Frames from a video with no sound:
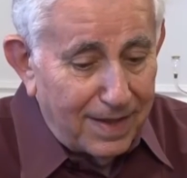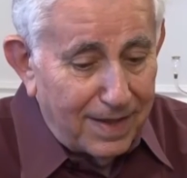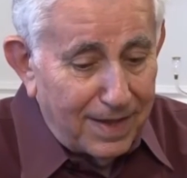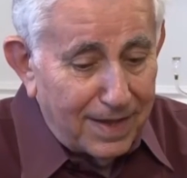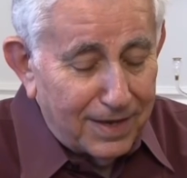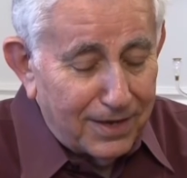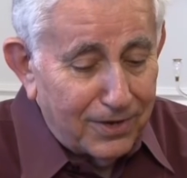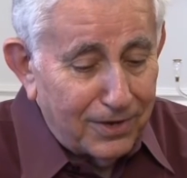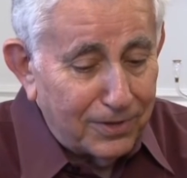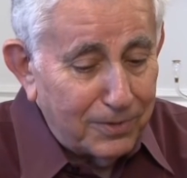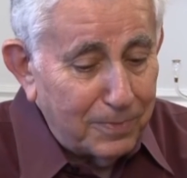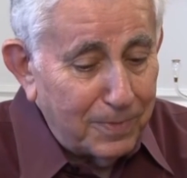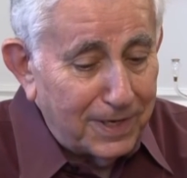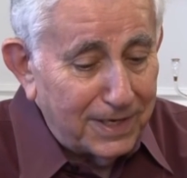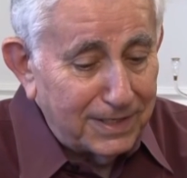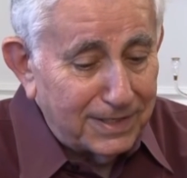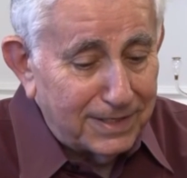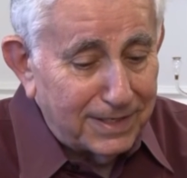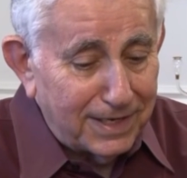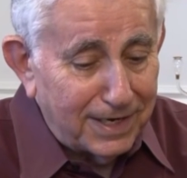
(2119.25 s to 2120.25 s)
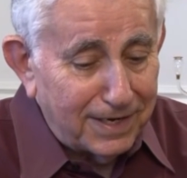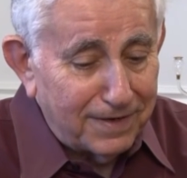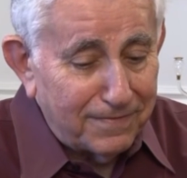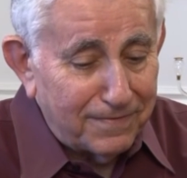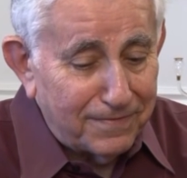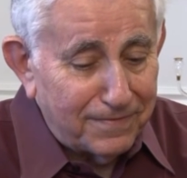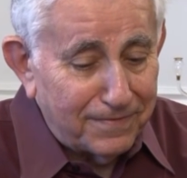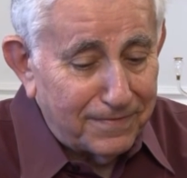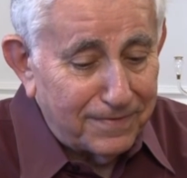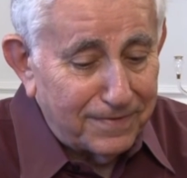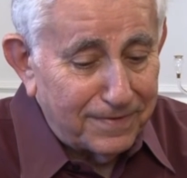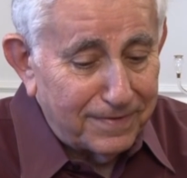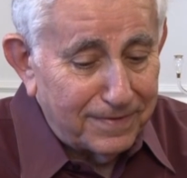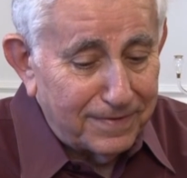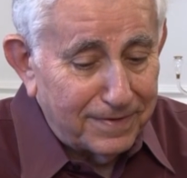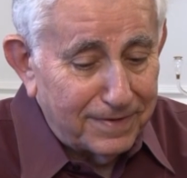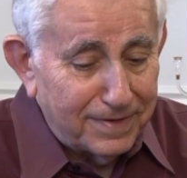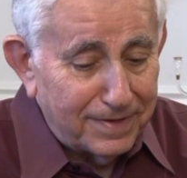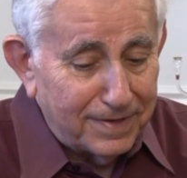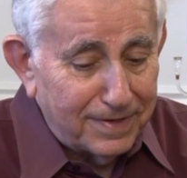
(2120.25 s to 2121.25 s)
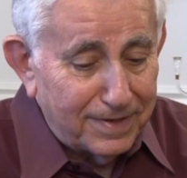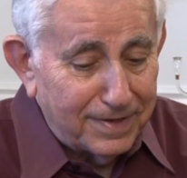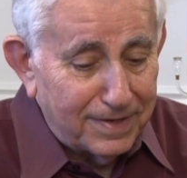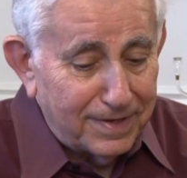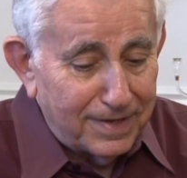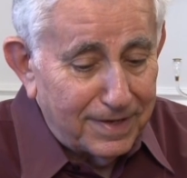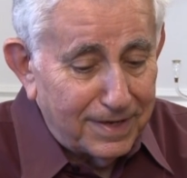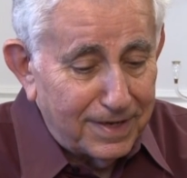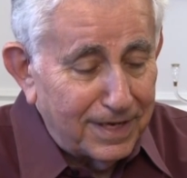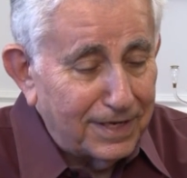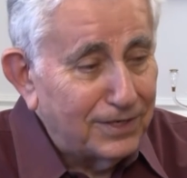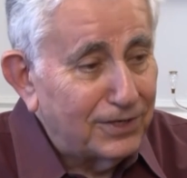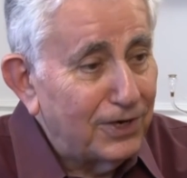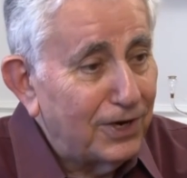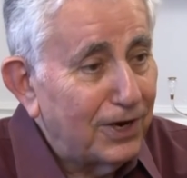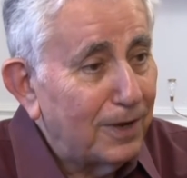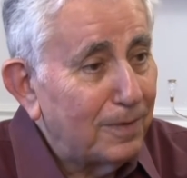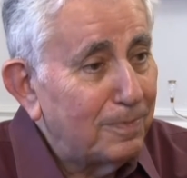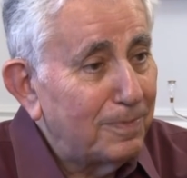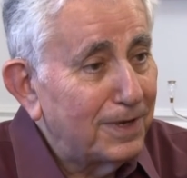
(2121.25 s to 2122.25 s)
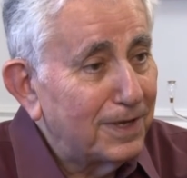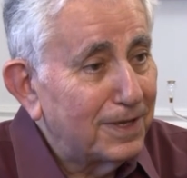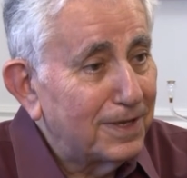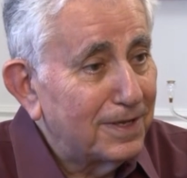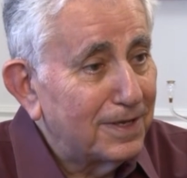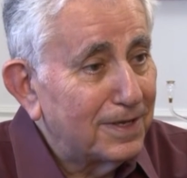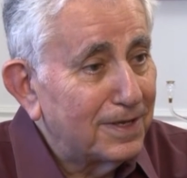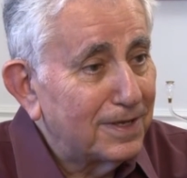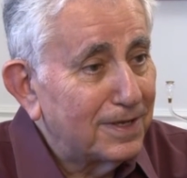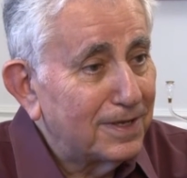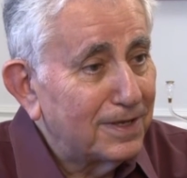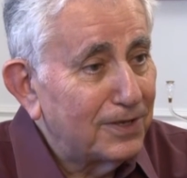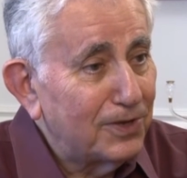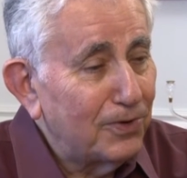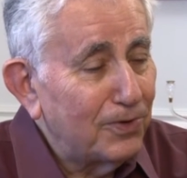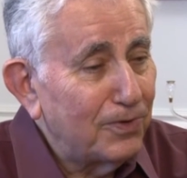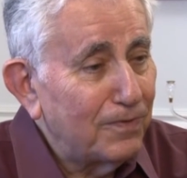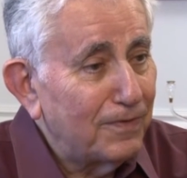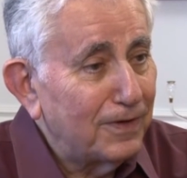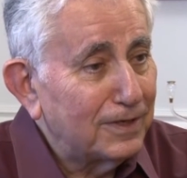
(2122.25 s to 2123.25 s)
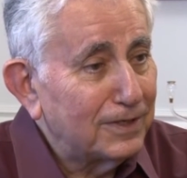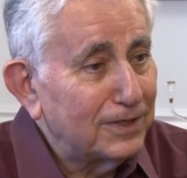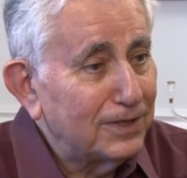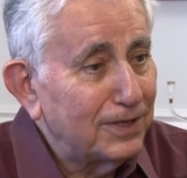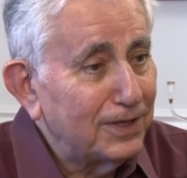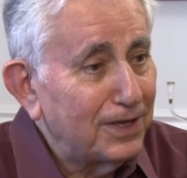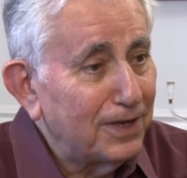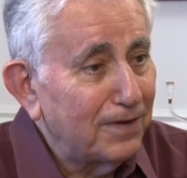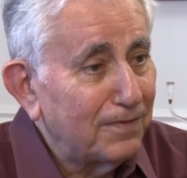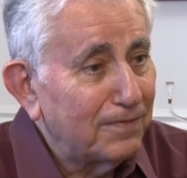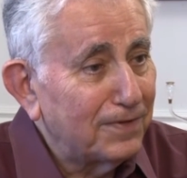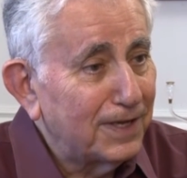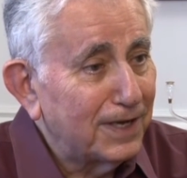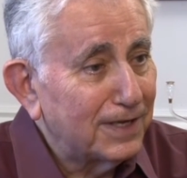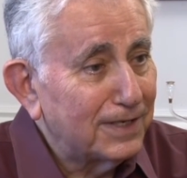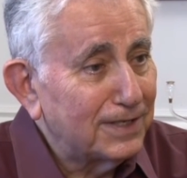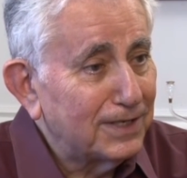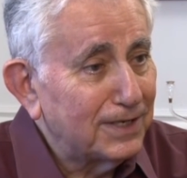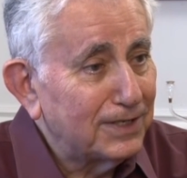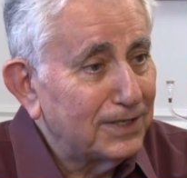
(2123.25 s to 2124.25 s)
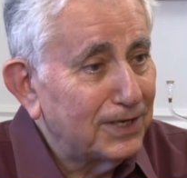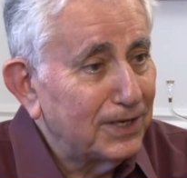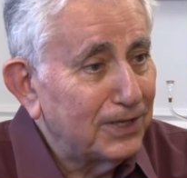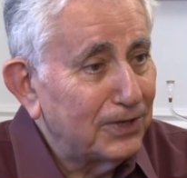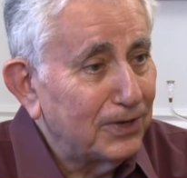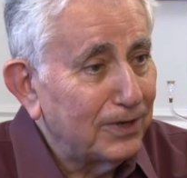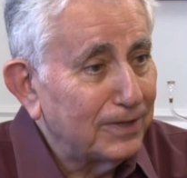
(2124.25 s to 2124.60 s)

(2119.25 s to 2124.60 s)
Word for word: I got myself a job at the University of Texas at